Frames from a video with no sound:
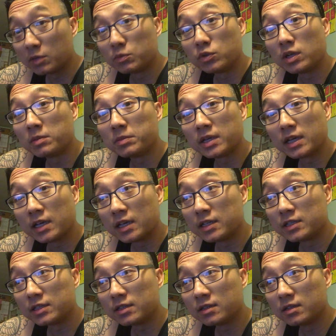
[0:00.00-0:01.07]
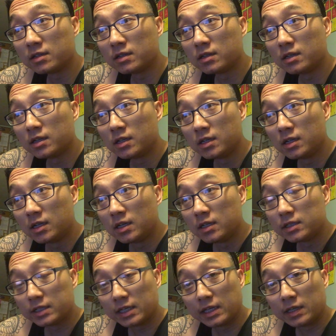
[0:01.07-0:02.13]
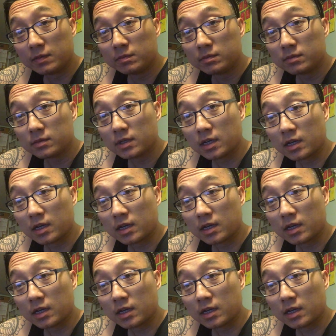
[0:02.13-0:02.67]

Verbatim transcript: WNBA team.